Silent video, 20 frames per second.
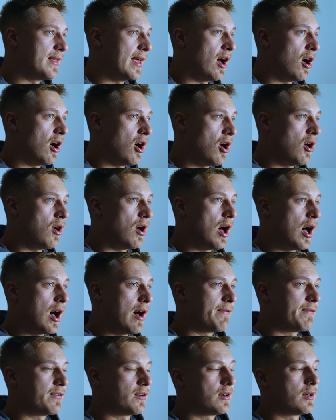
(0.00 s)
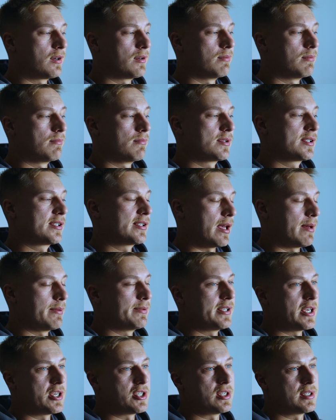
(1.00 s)
They all offer
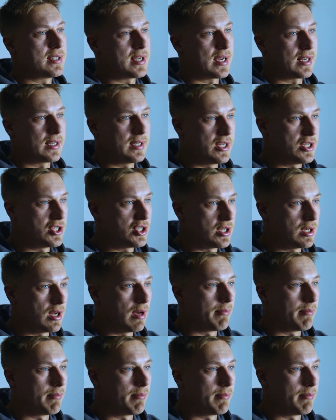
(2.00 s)
substation technician